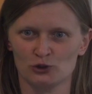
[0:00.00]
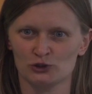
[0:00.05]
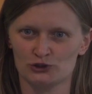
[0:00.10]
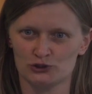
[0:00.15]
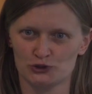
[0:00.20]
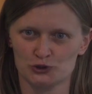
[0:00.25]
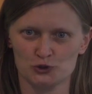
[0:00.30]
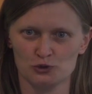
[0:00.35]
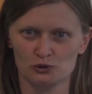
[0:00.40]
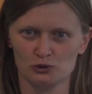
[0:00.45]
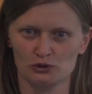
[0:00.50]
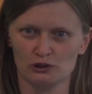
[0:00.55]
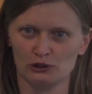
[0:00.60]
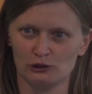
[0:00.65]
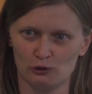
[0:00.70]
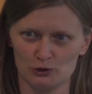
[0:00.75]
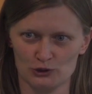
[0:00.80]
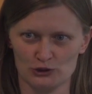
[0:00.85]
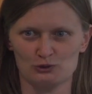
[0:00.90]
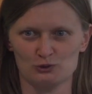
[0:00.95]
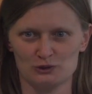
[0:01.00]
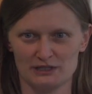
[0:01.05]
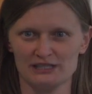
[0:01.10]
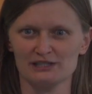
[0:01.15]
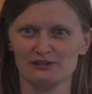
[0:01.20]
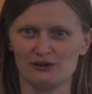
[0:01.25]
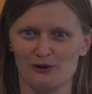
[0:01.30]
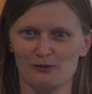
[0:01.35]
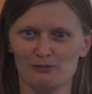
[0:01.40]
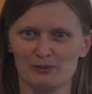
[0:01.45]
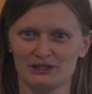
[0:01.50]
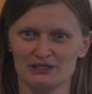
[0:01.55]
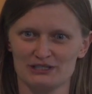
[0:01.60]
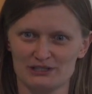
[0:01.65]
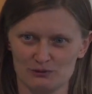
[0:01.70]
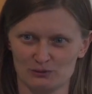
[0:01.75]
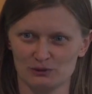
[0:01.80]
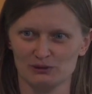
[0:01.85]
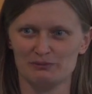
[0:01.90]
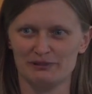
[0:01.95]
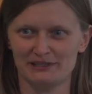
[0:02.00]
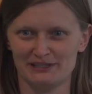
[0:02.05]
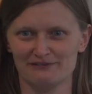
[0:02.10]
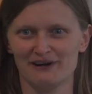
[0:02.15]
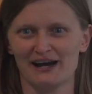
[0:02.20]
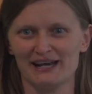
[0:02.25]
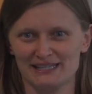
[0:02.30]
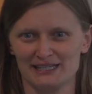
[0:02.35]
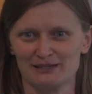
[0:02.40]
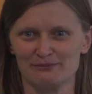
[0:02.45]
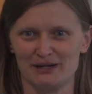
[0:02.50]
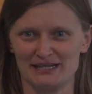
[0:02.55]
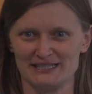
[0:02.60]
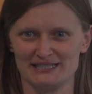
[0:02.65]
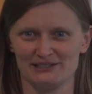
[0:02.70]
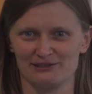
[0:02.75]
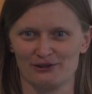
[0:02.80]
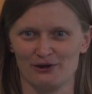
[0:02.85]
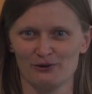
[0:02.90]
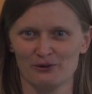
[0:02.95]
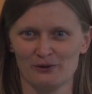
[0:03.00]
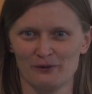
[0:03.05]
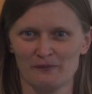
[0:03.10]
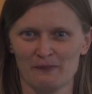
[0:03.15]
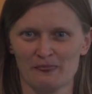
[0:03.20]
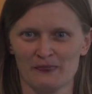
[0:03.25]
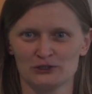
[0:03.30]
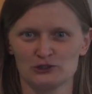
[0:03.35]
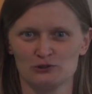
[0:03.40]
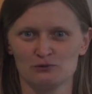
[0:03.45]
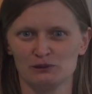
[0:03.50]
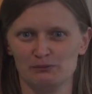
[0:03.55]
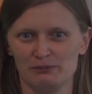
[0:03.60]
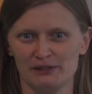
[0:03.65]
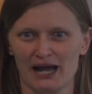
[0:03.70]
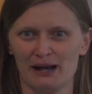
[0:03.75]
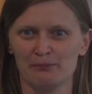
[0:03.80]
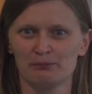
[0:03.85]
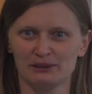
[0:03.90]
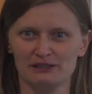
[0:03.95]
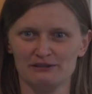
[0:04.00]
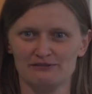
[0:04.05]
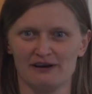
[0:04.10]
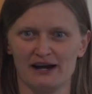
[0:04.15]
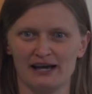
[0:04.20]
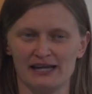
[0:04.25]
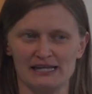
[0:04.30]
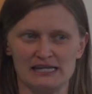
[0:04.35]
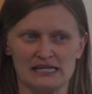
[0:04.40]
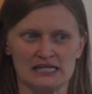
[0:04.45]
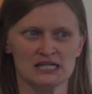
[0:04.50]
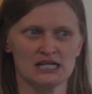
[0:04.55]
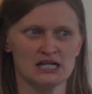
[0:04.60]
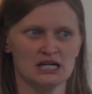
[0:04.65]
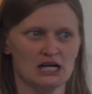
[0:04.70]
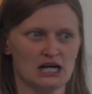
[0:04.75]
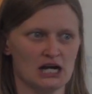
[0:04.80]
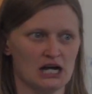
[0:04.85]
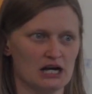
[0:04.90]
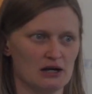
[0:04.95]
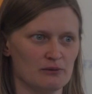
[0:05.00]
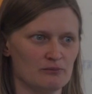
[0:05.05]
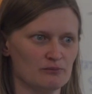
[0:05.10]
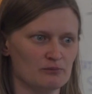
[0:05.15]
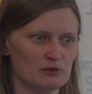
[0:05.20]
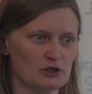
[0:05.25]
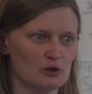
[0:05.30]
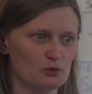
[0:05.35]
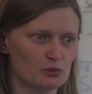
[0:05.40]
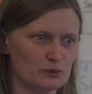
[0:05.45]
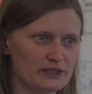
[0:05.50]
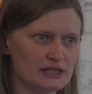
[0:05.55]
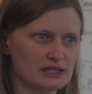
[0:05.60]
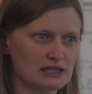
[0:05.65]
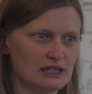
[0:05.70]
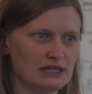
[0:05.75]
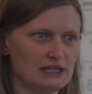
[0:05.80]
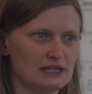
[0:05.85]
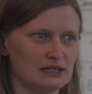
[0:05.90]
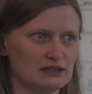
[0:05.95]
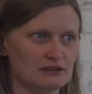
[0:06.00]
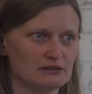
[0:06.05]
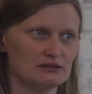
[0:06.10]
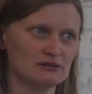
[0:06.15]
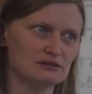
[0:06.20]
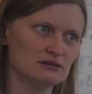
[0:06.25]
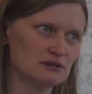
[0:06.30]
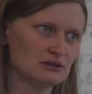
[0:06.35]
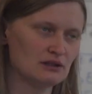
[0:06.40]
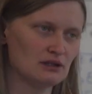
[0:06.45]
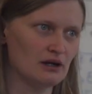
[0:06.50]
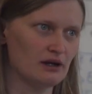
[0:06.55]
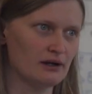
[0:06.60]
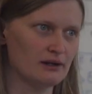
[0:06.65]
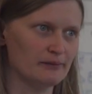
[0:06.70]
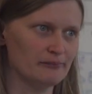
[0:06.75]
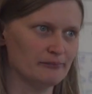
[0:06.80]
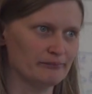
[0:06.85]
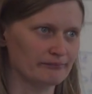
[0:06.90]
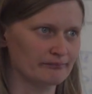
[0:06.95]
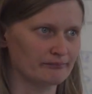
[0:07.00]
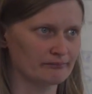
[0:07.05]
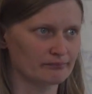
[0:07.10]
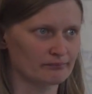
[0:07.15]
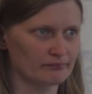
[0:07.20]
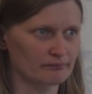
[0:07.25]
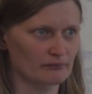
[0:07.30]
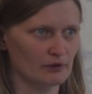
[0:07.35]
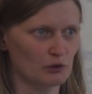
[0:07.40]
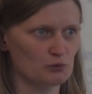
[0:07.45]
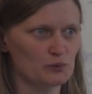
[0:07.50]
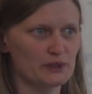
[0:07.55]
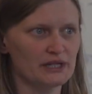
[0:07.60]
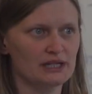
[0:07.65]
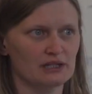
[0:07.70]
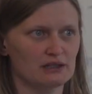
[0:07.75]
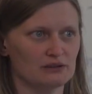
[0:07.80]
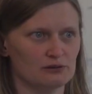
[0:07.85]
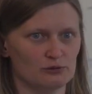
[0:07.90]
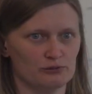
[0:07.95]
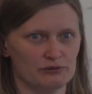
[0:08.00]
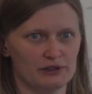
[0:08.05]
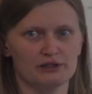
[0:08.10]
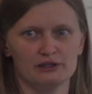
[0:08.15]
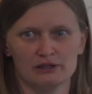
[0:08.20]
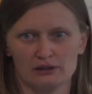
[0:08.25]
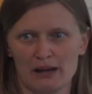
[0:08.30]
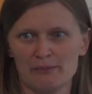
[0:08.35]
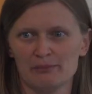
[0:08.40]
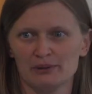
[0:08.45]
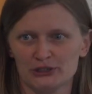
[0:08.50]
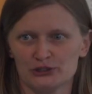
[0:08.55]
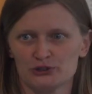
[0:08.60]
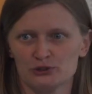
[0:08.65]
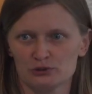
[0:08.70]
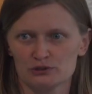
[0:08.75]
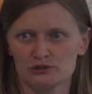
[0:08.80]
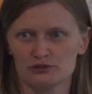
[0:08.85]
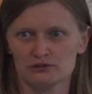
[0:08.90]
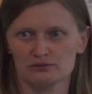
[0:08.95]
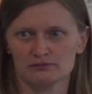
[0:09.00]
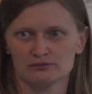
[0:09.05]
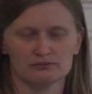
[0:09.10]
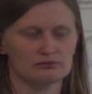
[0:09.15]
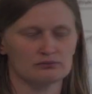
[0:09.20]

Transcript: not too close to zero because you will be dividing by zero. So you will be amplifying um, weakly um, weak, weak amplitudes.